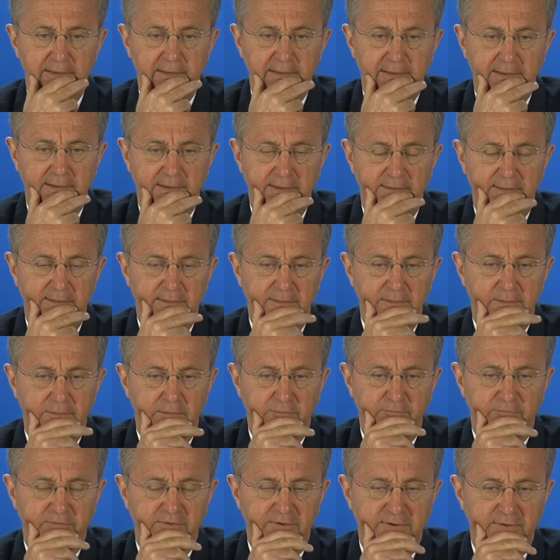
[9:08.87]
And
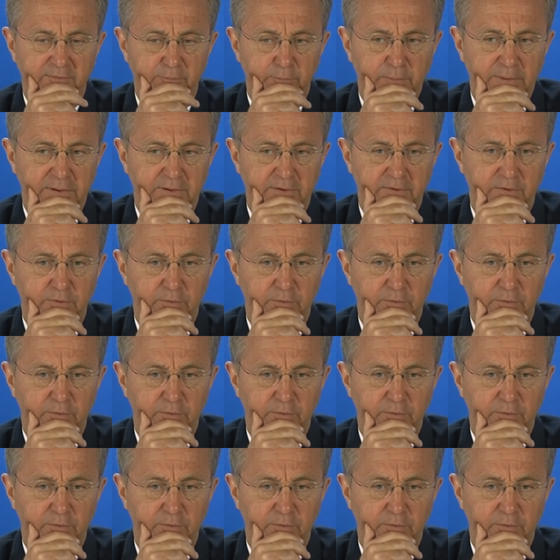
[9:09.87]
after that, we had a